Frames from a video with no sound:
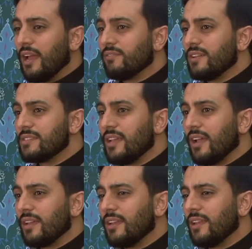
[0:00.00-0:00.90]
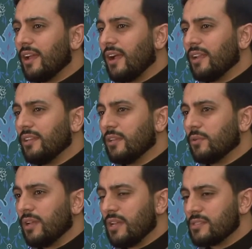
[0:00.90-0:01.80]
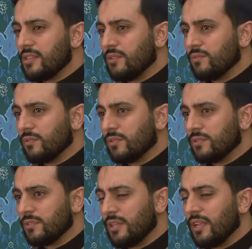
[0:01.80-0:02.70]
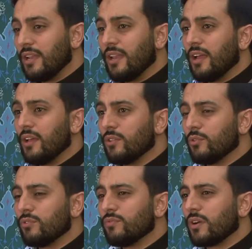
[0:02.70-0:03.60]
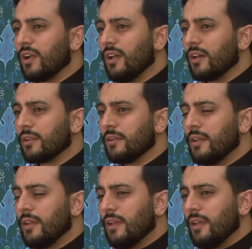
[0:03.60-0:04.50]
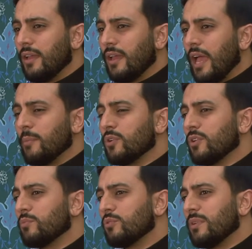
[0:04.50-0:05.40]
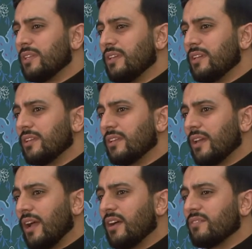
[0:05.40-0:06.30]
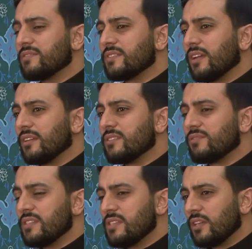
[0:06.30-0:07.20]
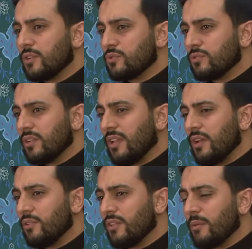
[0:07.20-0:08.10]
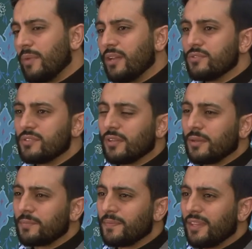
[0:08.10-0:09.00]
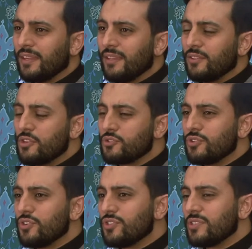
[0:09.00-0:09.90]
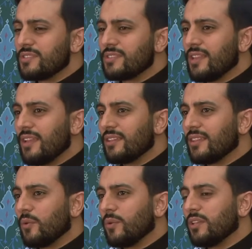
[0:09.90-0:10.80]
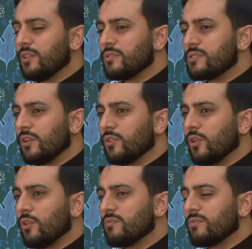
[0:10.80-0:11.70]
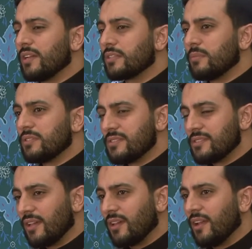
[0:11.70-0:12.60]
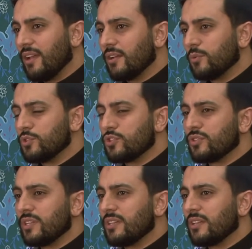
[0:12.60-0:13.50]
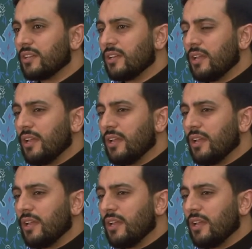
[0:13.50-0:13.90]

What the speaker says: La fata illa Ali, wa la sayfun illa Dhul Fuqar. Amir al-Mu'mineen, after defending Rasulullah on that mountain, the traditions state that when he returned home, Fatima al-Zahra would treat